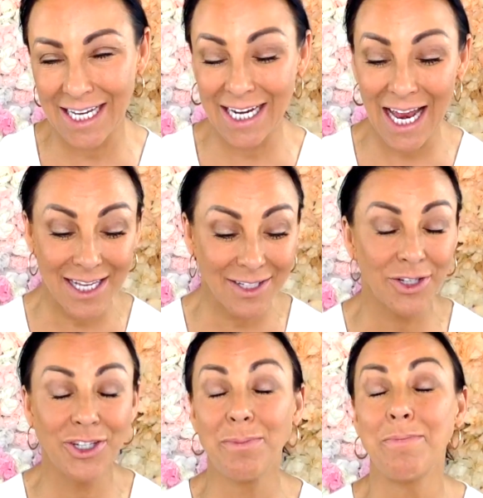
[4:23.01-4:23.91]
It has
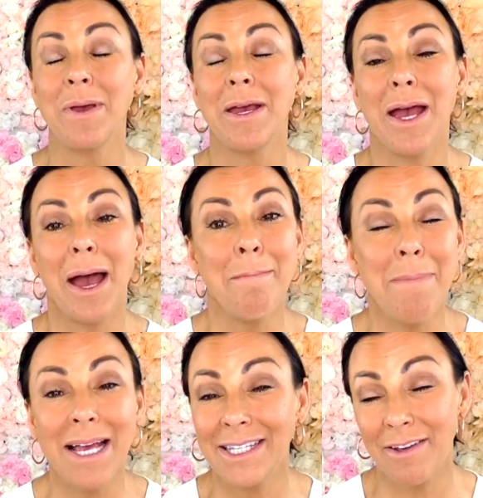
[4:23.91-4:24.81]
such a, a
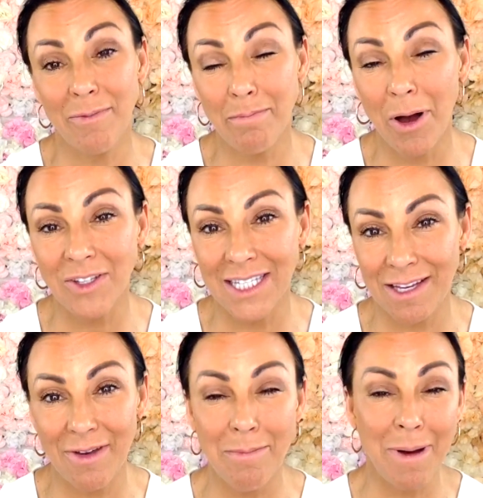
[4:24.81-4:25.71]
massive and
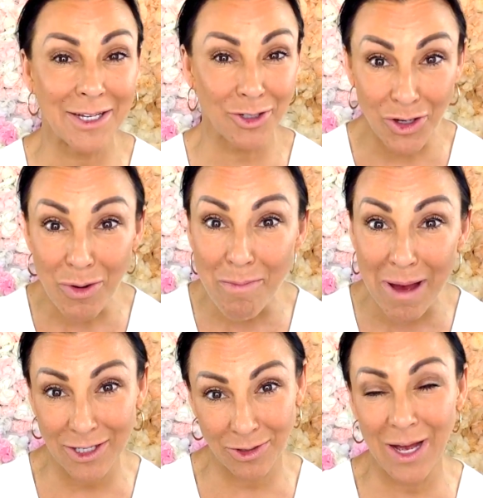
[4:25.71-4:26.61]
positive impact on your
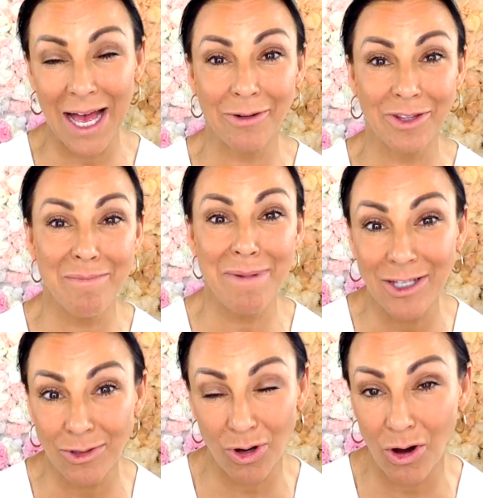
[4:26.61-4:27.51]
mental health, your
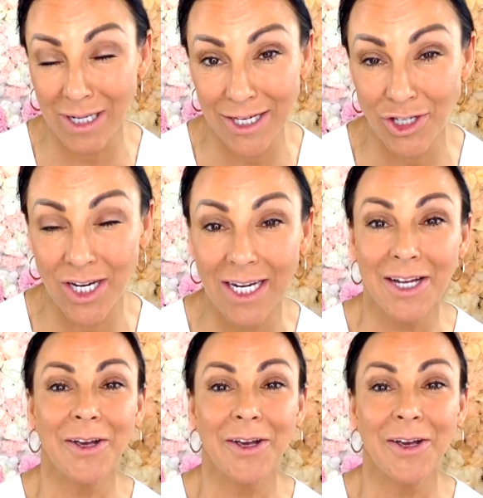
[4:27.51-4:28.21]
mental cognition,